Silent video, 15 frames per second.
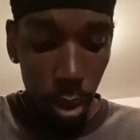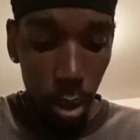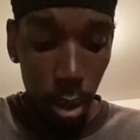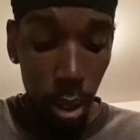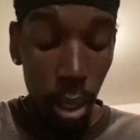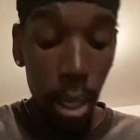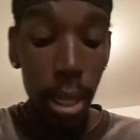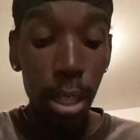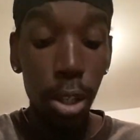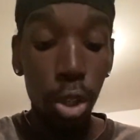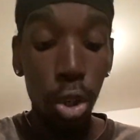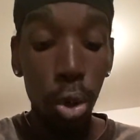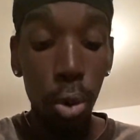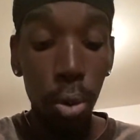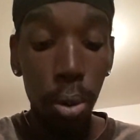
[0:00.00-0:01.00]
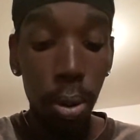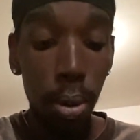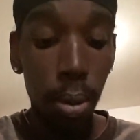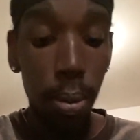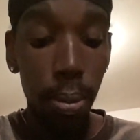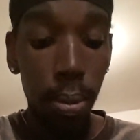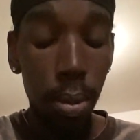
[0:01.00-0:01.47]
To His truth.
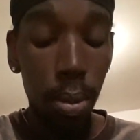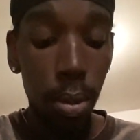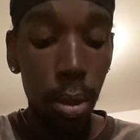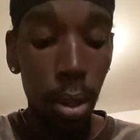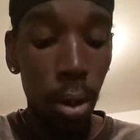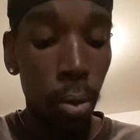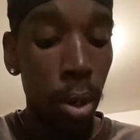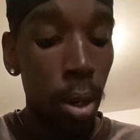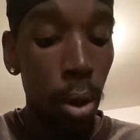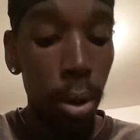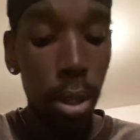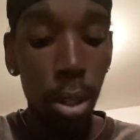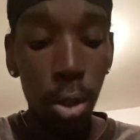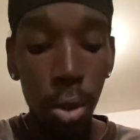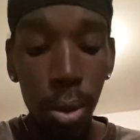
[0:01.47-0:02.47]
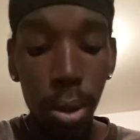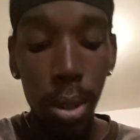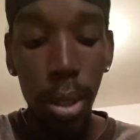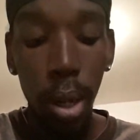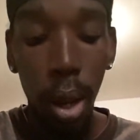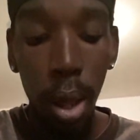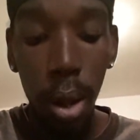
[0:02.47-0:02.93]
And we know His truth,
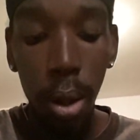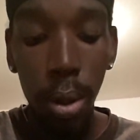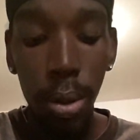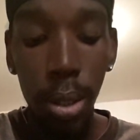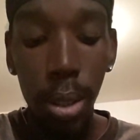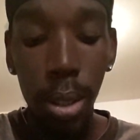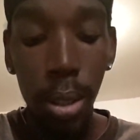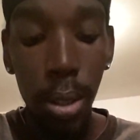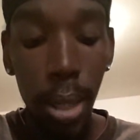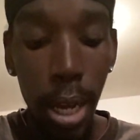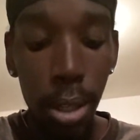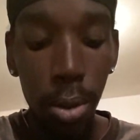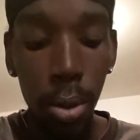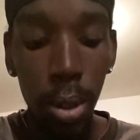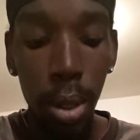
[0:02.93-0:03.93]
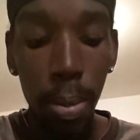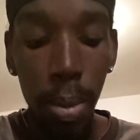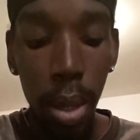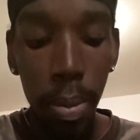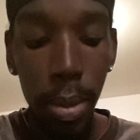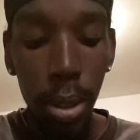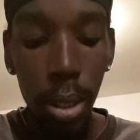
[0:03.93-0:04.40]
His laws, His statutes,
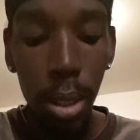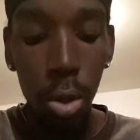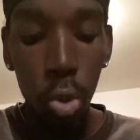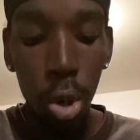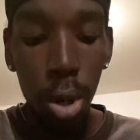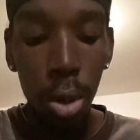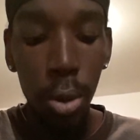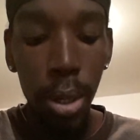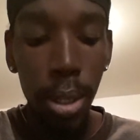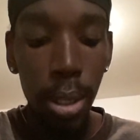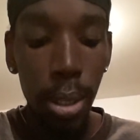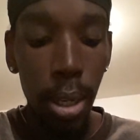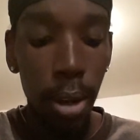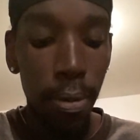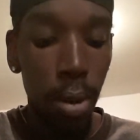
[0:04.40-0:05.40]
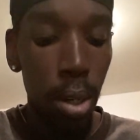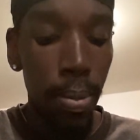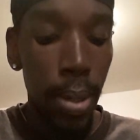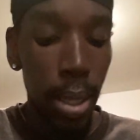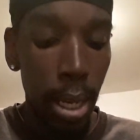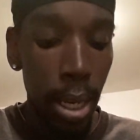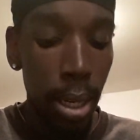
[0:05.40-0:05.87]
commandments, His word, what He said from
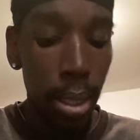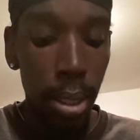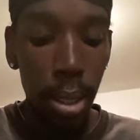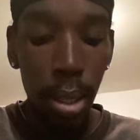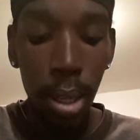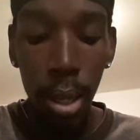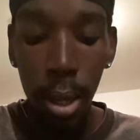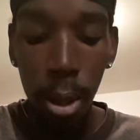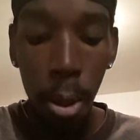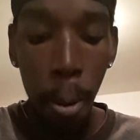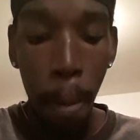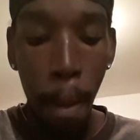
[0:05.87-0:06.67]
the beginning to the end.